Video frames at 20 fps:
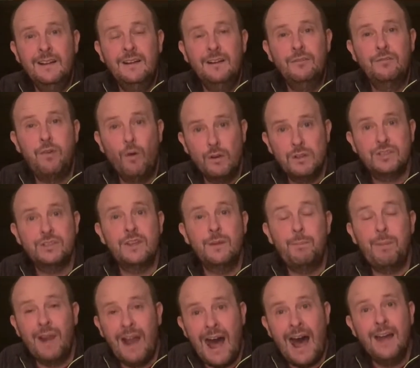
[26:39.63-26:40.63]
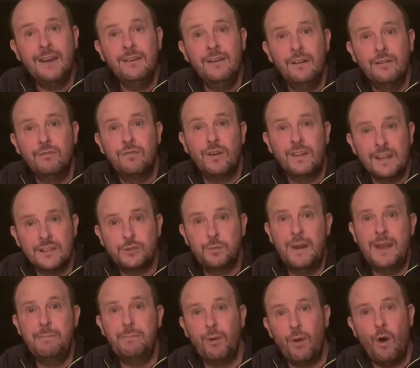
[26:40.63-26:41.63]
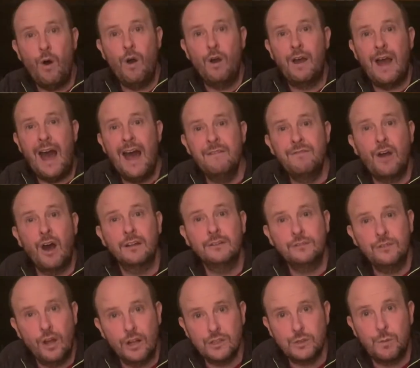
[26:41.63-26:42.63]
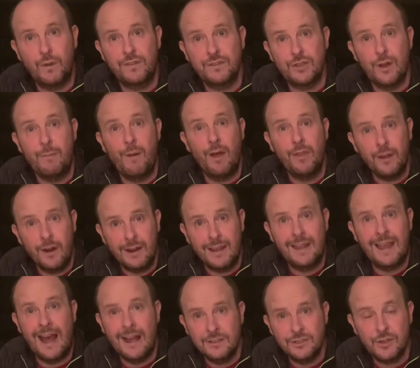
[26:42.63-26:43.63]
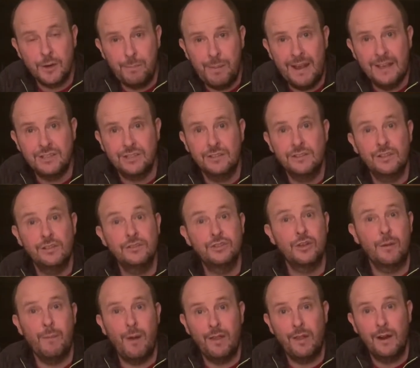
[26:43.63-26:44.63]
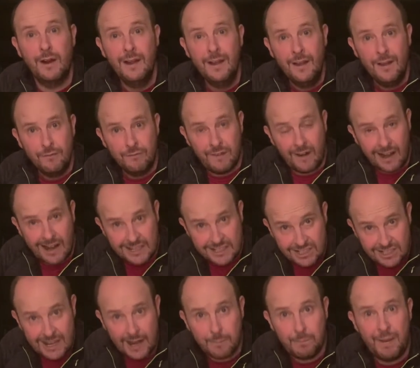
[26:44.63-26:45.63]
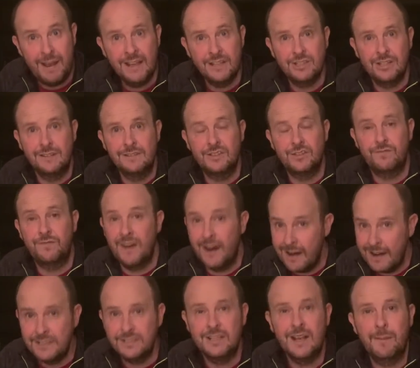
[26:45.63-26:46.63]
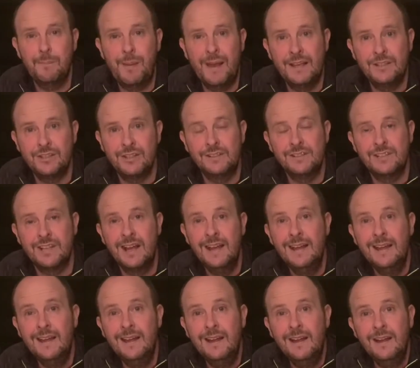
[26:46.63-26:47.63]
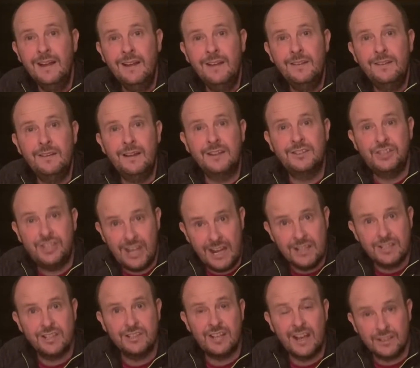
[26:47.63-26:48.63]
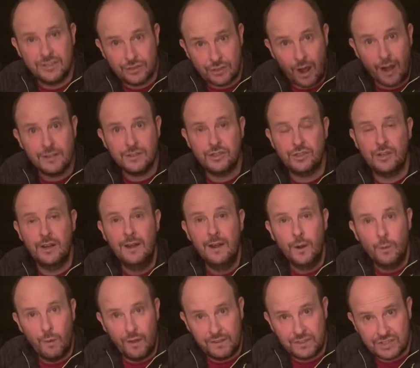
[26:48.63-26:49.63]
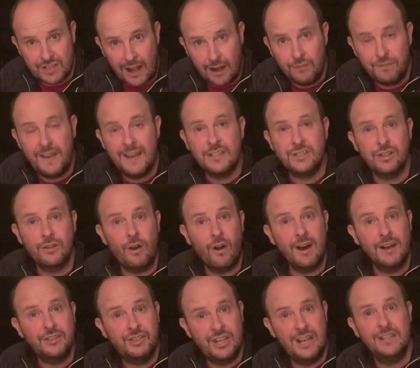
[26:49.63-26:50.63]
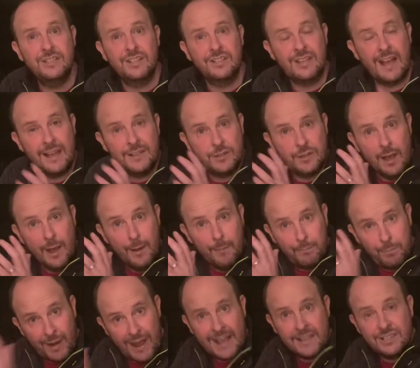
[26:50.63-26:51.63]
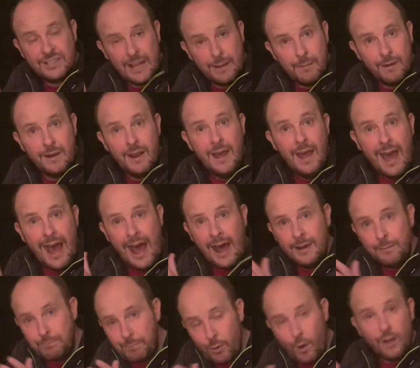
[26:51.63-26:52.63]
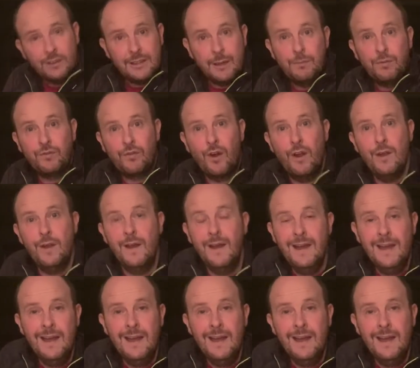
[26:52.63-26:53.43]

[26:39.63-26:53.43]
Folks, the plan for this wee blog, I've got in touch with some other cancer patients and some other very sick patients, very sick patients that Jesus has touched with salvation or Jesus has blessed them and, and brought them through.